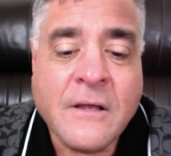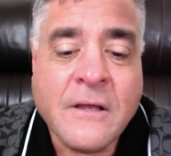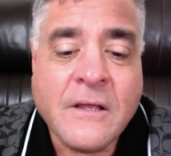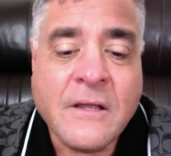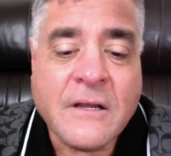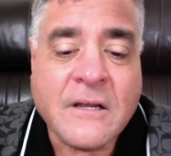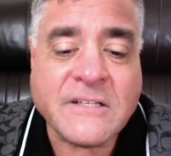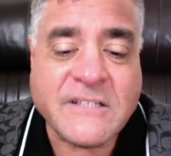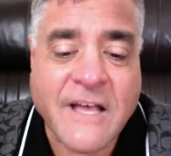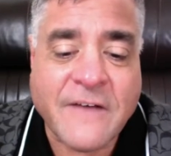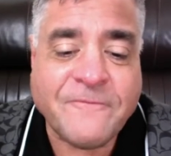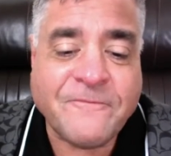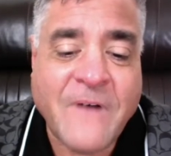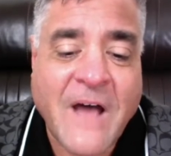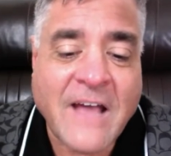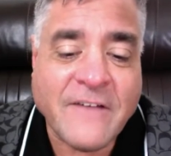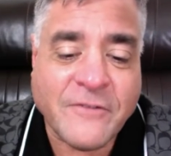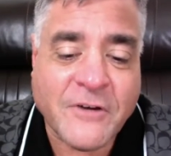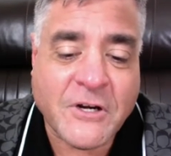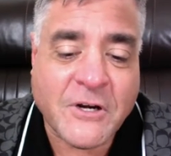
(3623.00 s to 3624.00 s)
because that
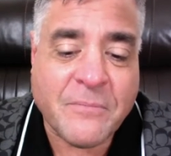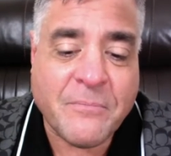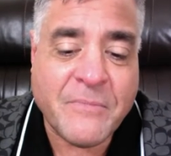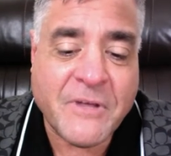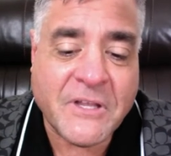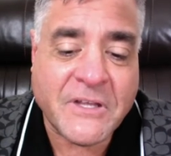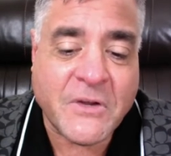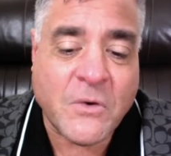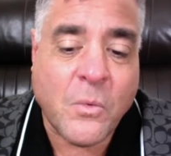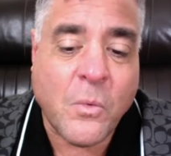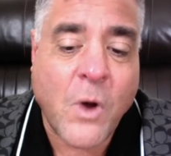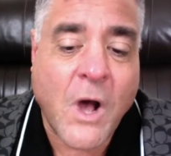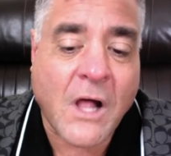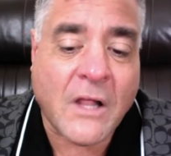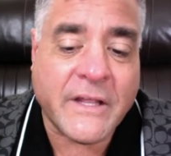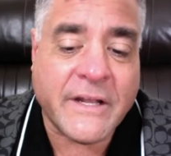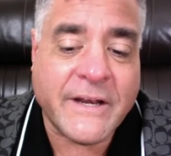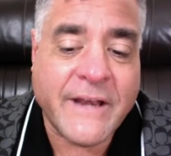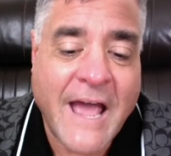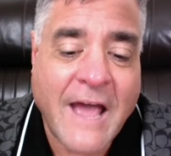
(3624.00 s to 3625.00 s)
500 million
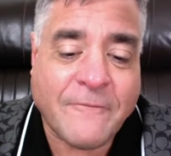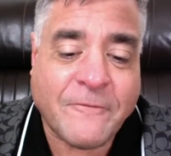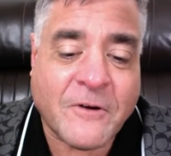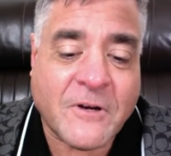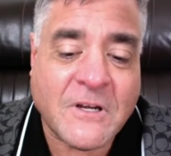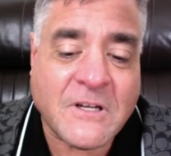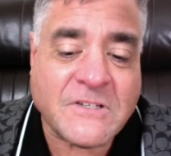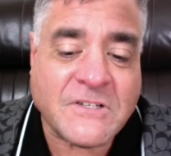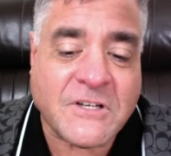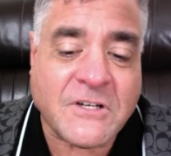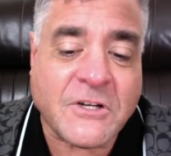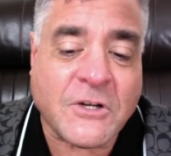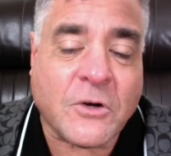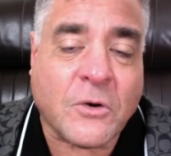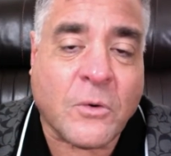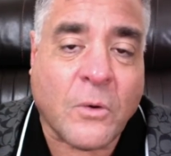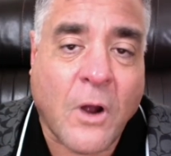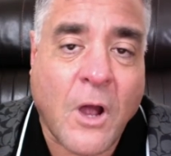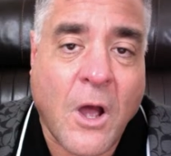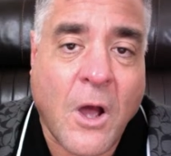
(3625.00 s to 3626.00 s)
wallet in Africa is going to
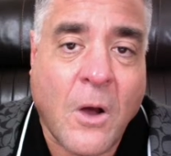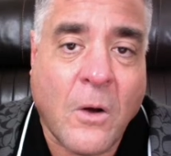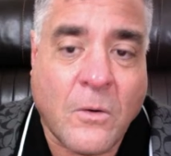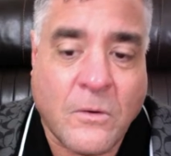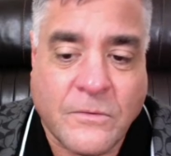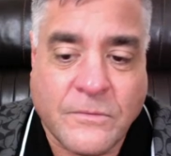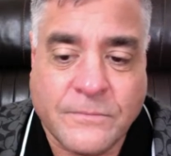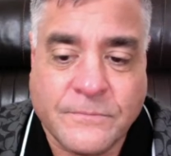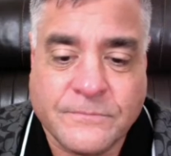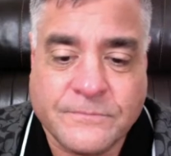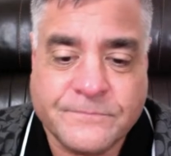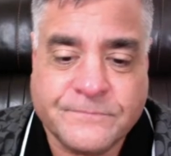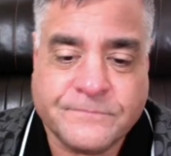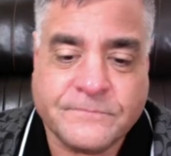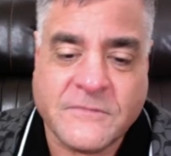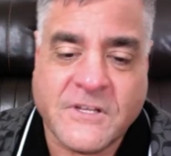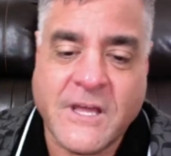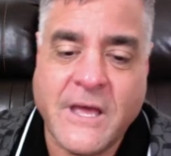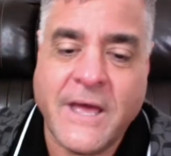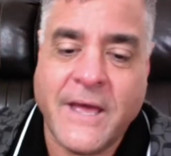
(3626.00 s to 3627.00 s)
grow.
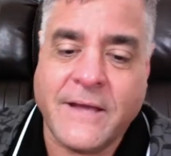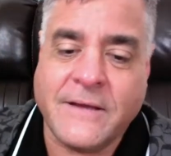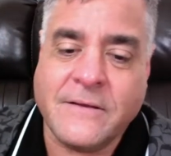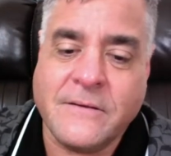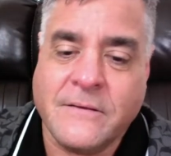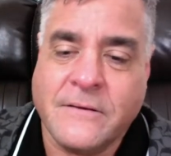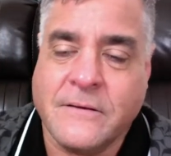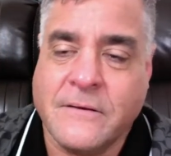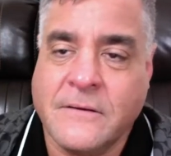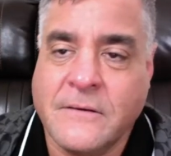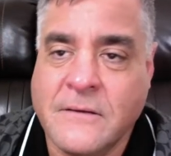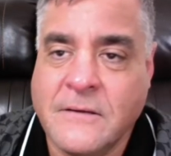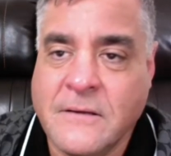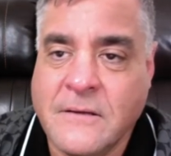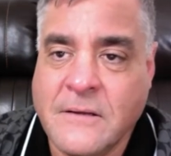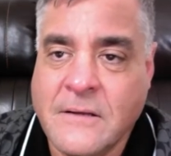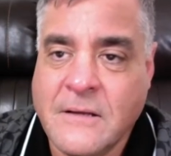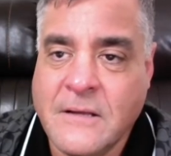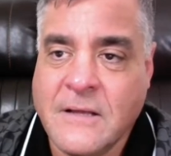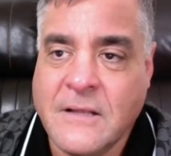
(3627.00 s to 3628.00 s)
Okay.
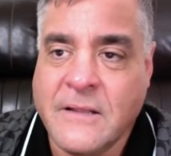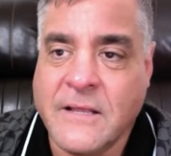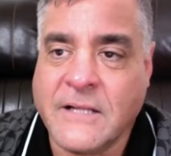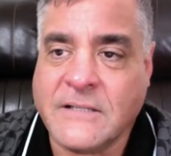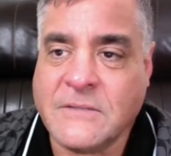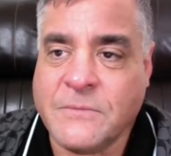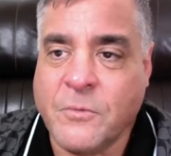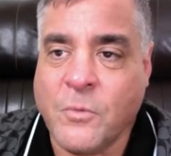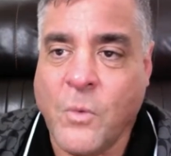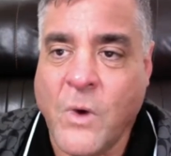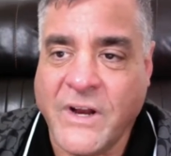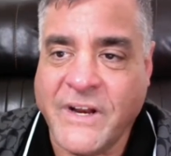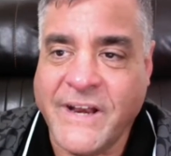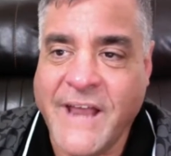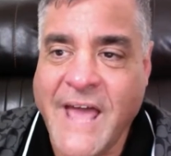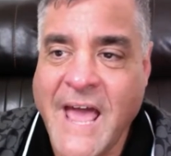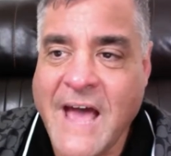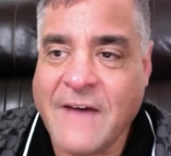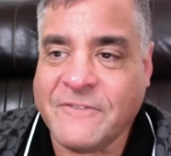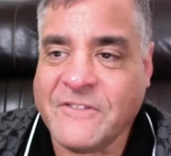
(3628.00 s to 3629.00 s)
That's one and a
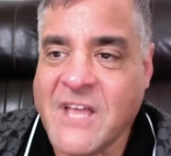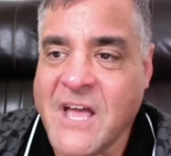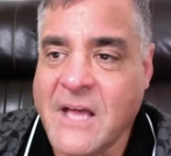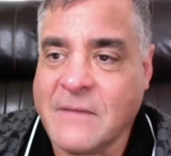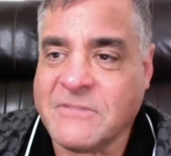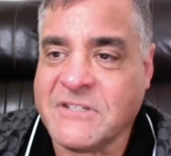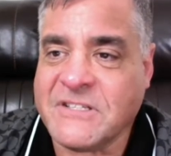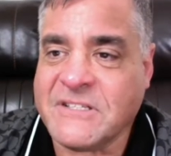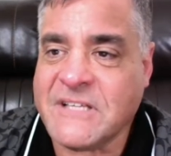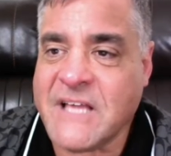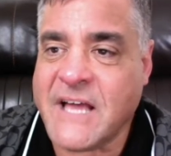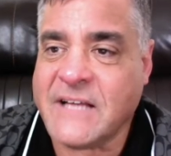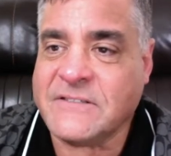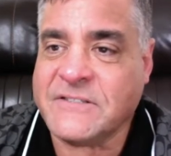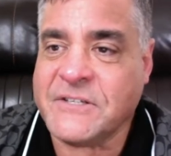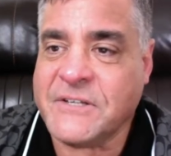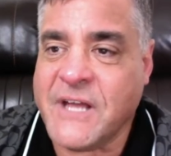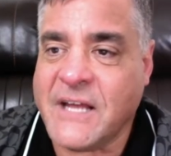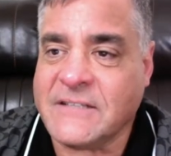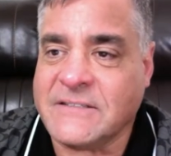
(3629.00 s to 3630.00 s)
half times the size of the
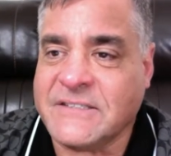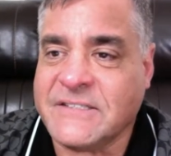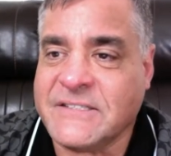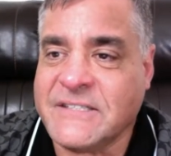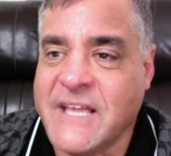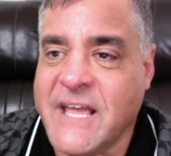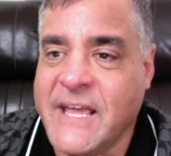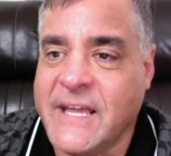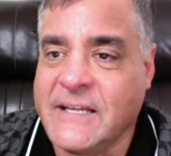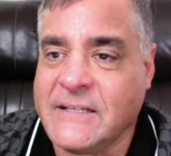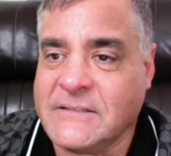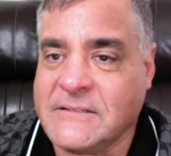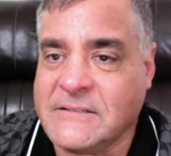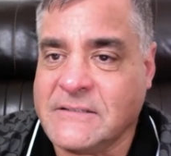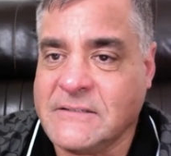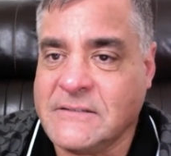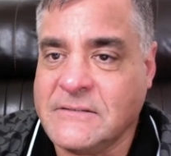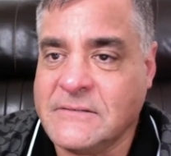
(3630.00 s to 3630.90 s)
United States.